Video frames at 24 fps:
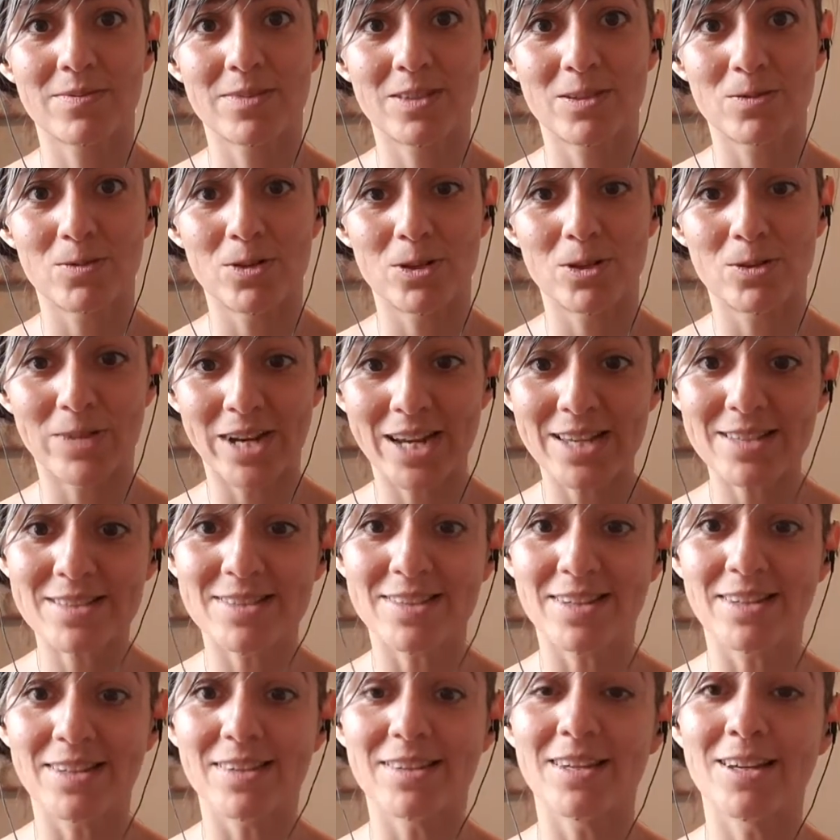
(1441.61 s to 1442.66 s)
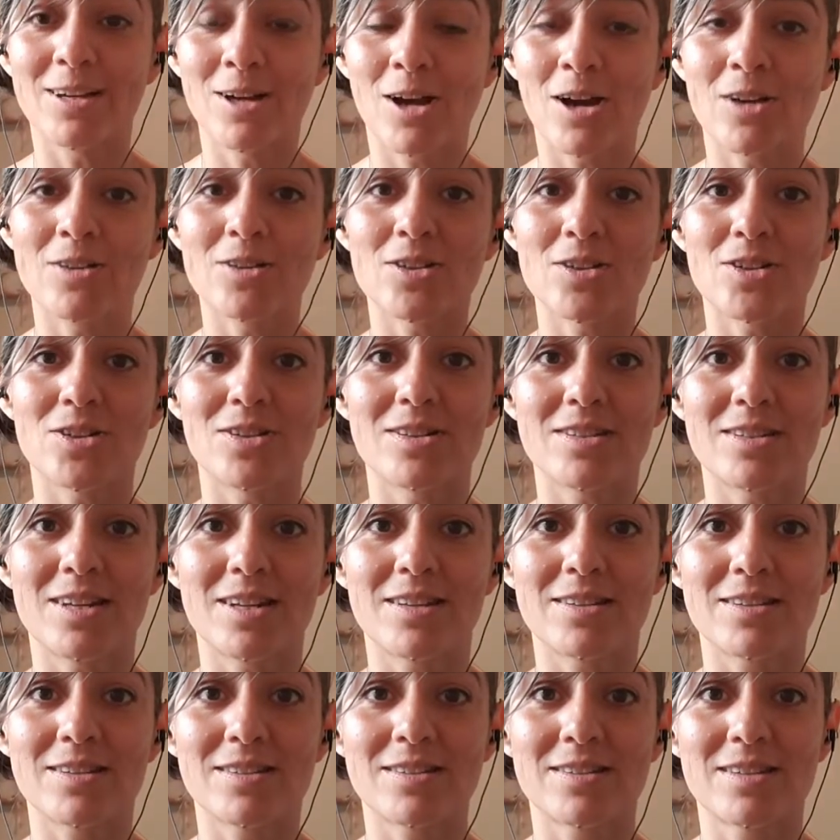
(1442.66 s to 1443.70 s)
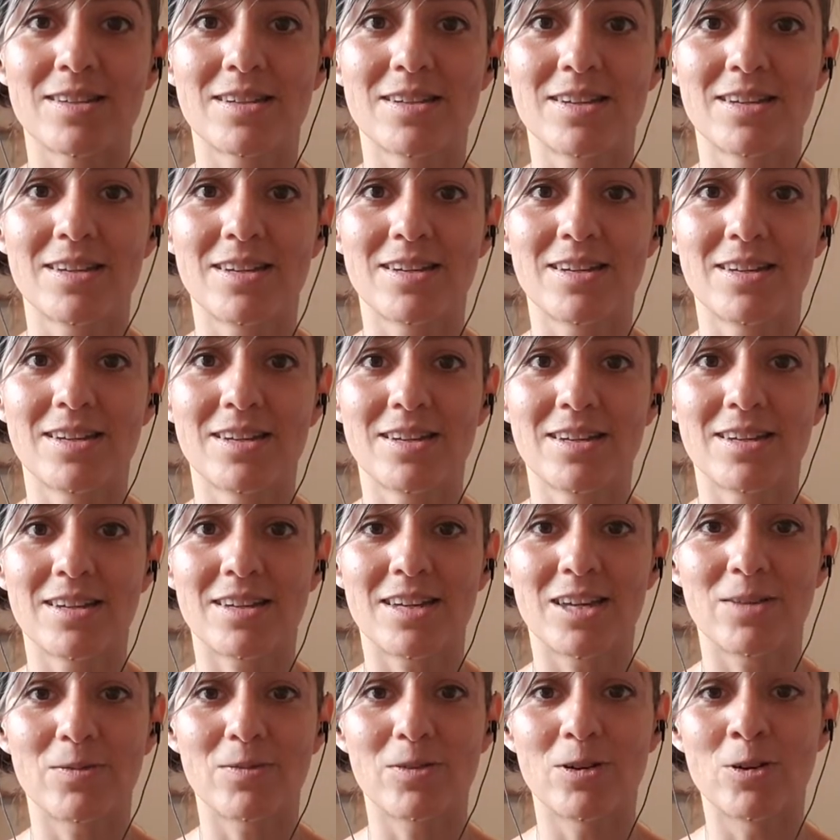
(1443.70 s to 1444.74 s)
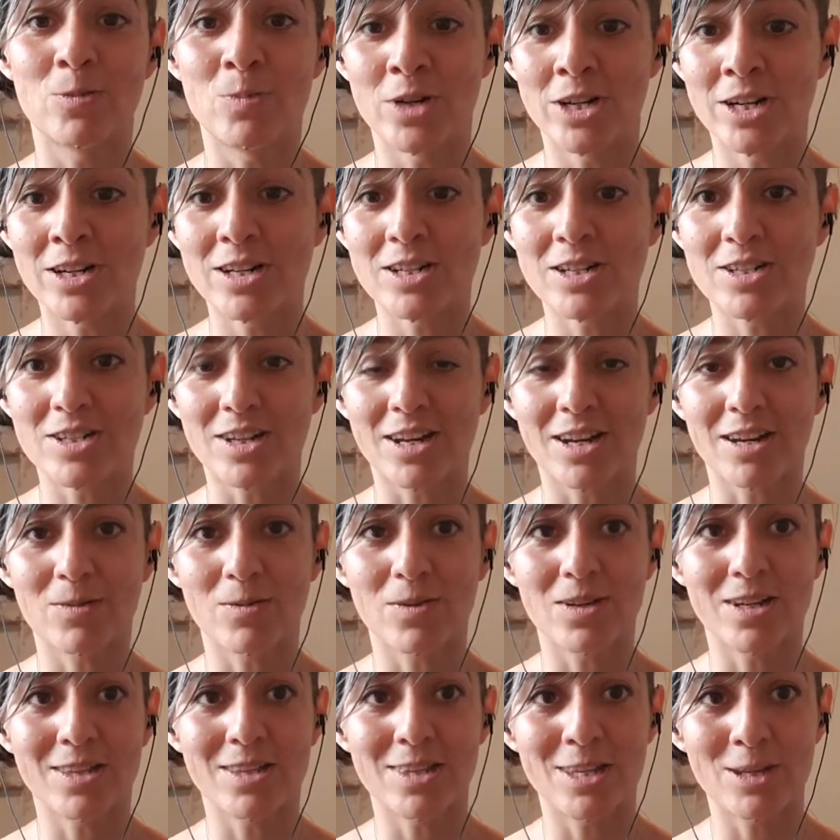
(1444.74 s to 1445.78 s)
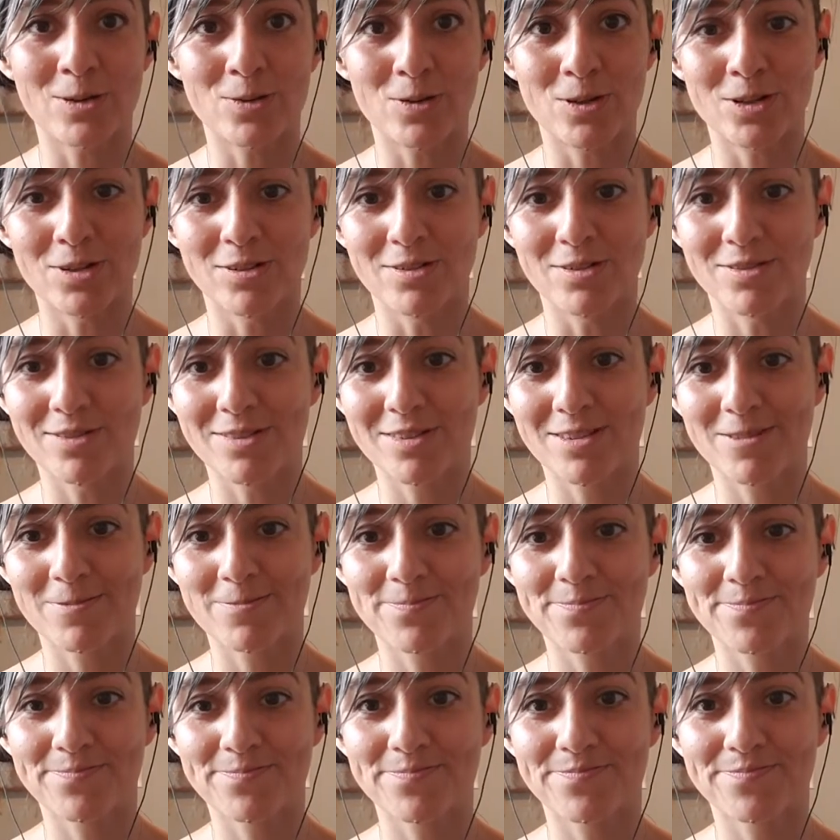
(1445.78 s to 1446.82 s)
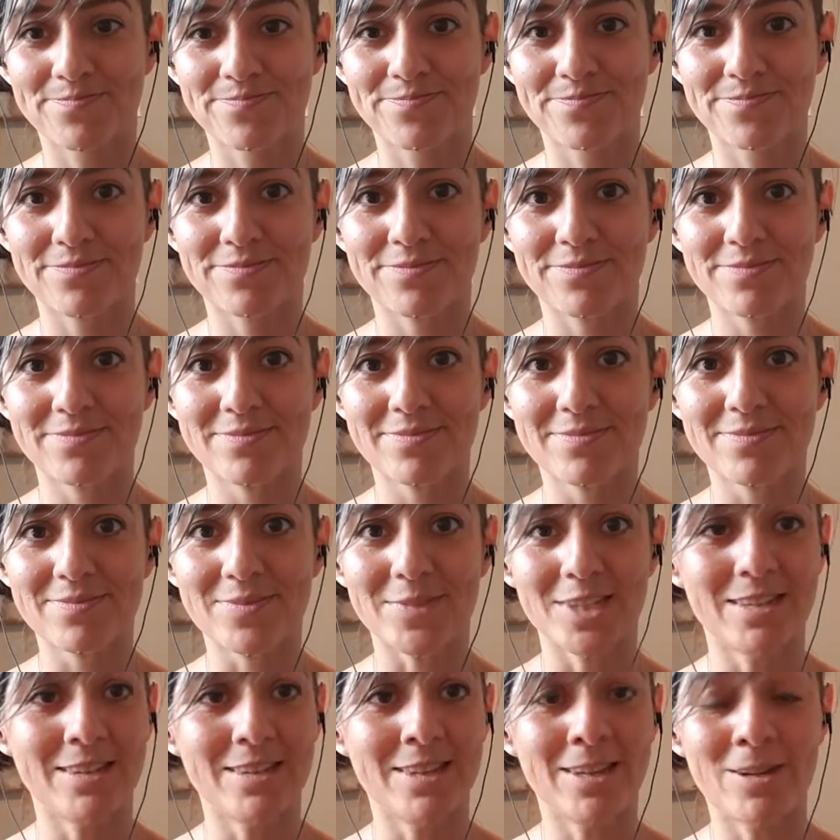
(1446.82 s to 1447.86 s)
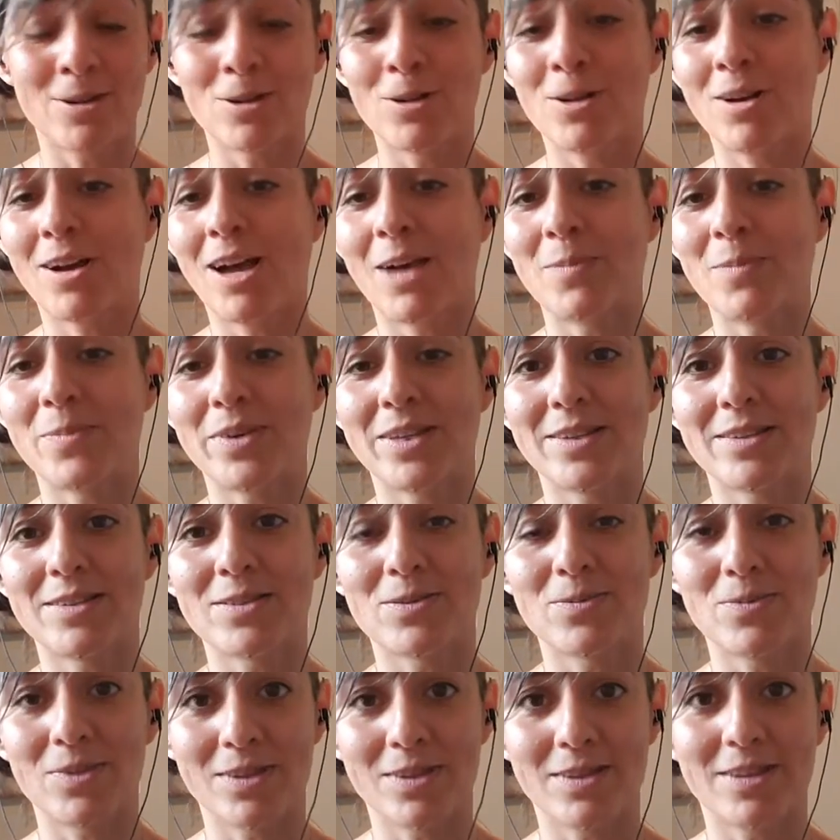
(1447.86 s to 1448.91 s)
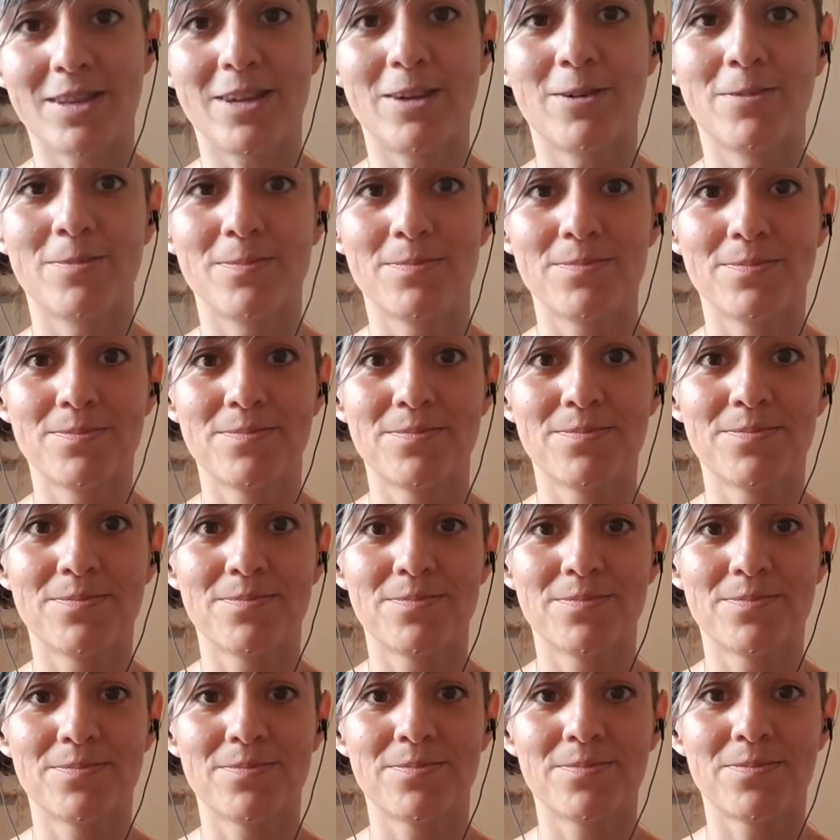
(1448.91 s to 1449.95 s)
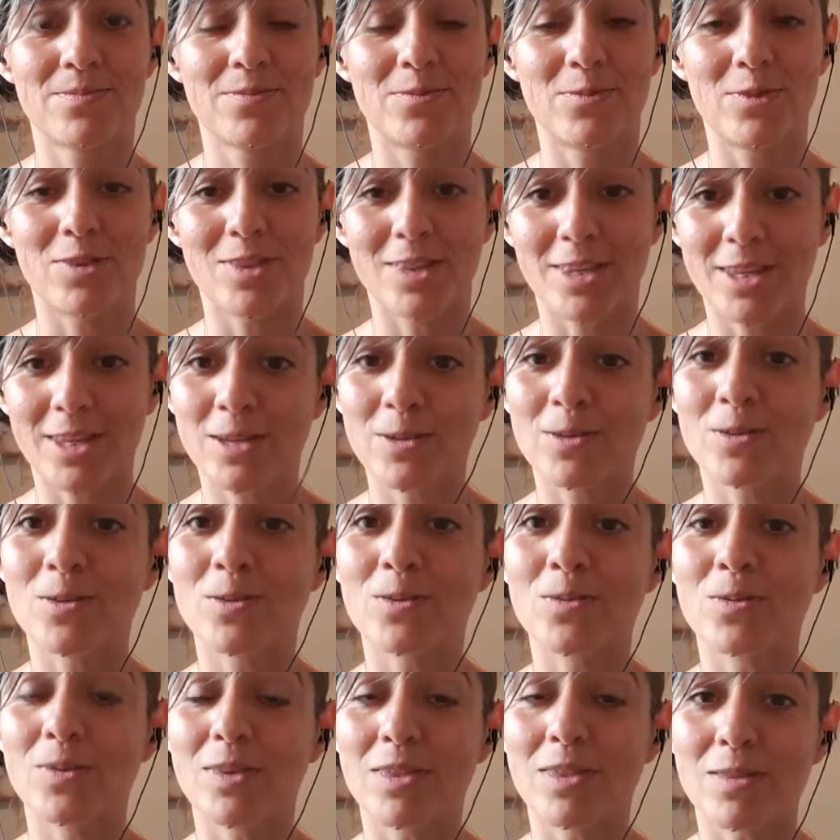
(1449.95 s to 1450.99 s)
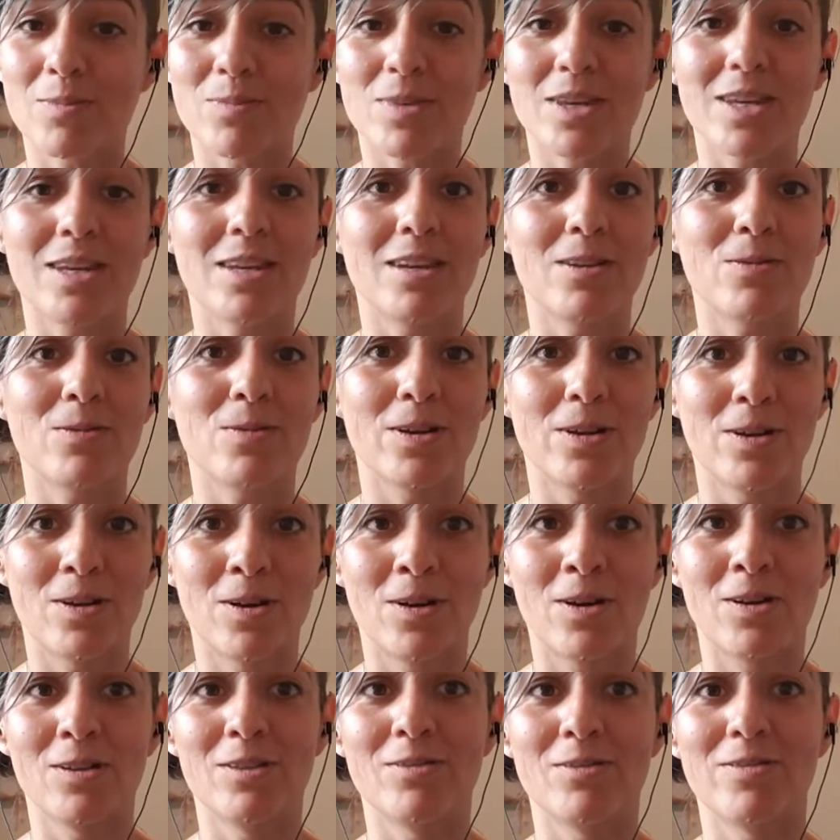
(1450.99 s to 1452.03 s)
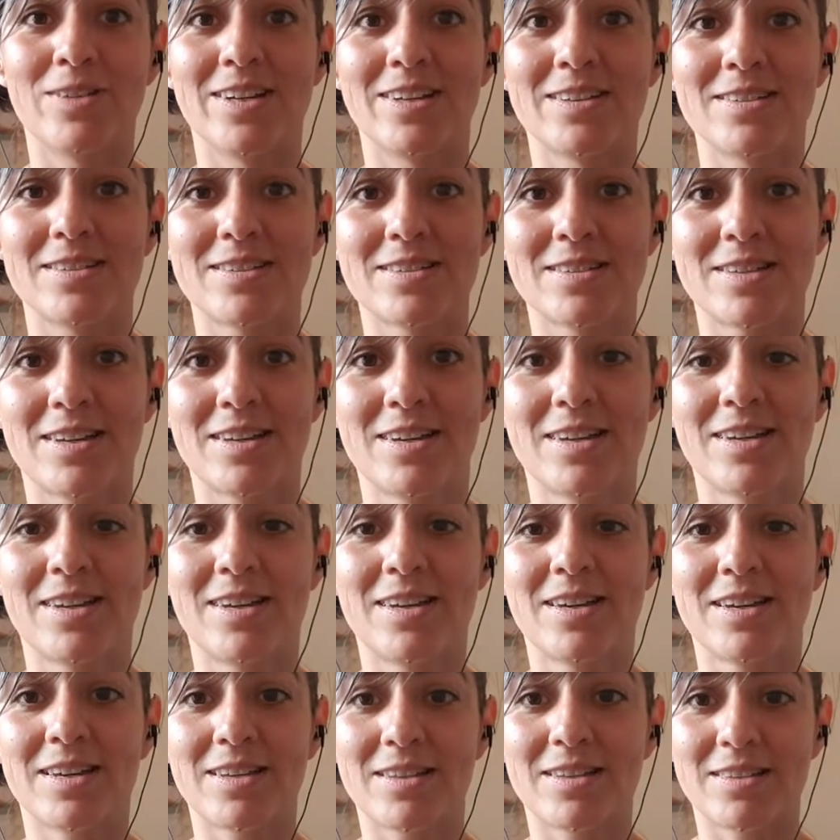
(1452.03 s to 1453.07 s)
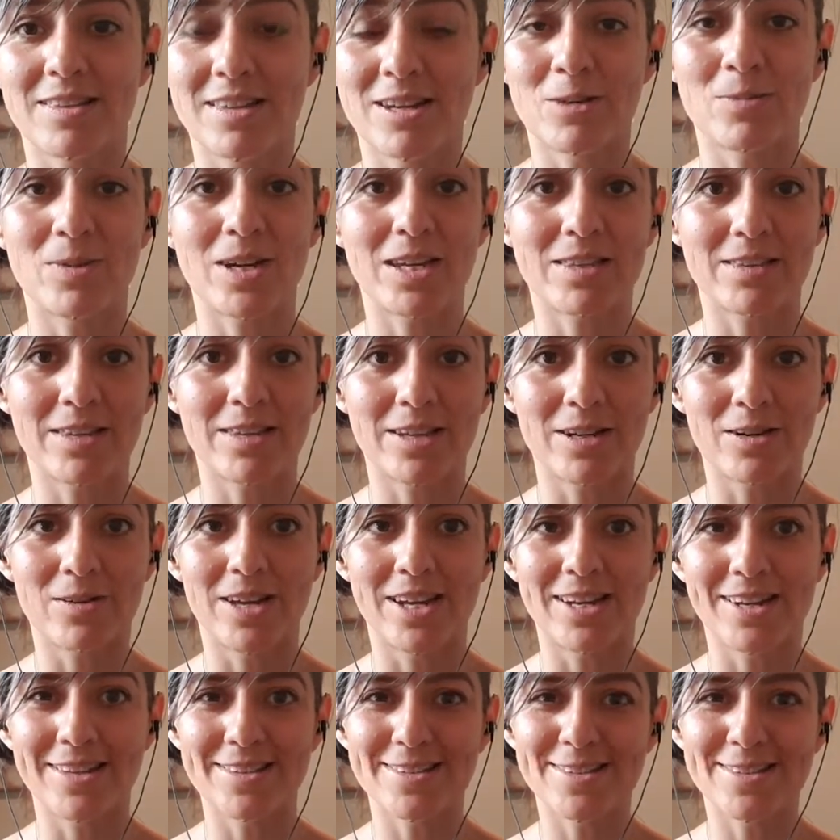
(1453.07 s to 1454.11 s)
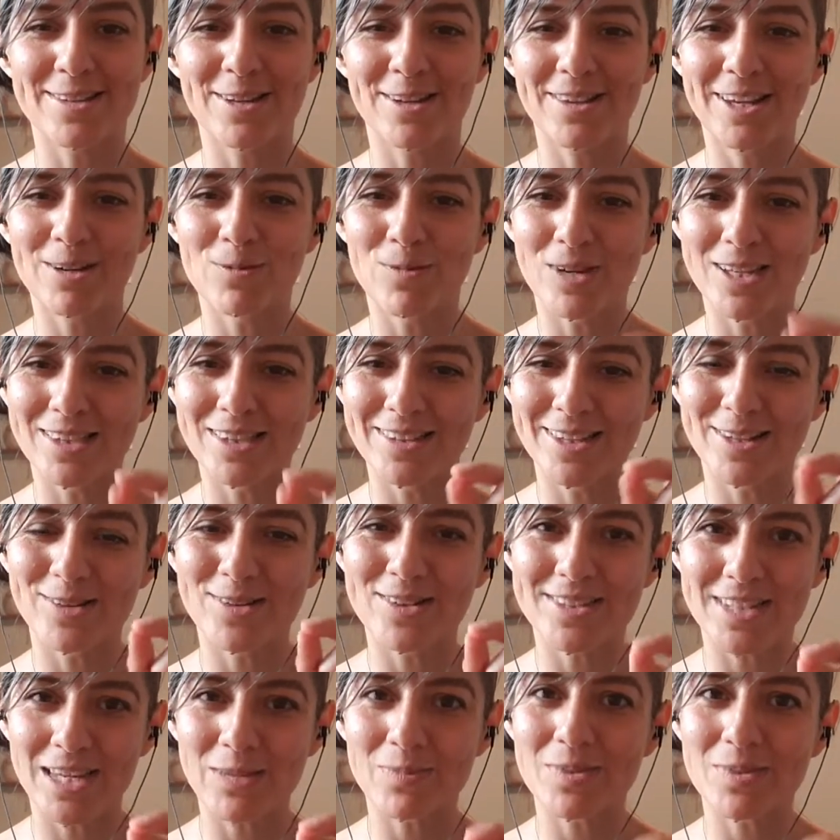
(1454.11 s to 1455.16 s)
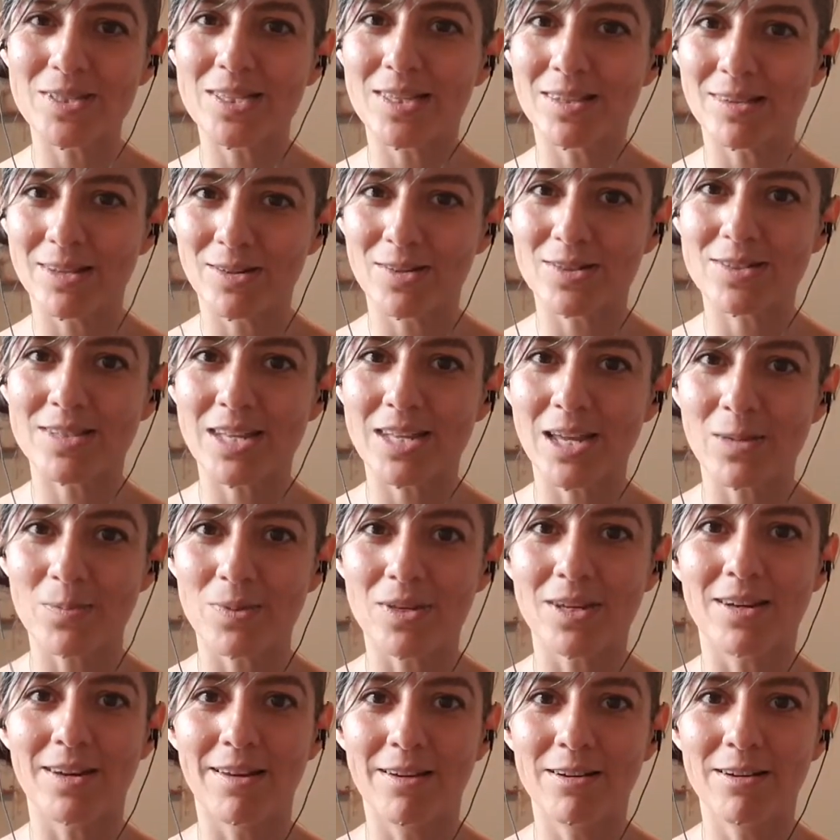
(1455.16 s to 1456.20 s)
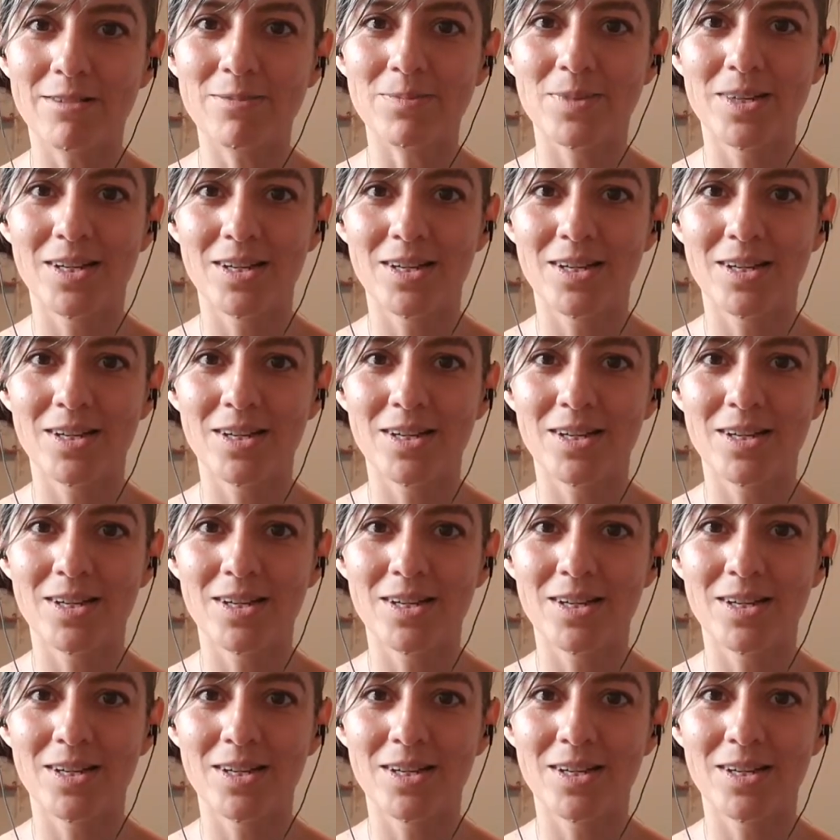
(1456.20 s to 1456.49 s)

We're raising the consciousness. And we're merging with a new earth. And it all happens with you. With you, with me, with all of us. Little by little. And it's not like one little step is a little step, you know?